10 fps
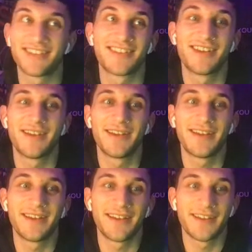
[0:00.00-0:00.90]
Nobody
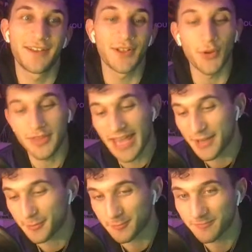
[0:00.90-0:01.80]
talked about the Ravens blowing
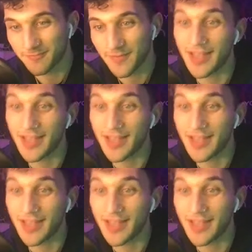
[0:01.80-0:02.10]
out the Chargers.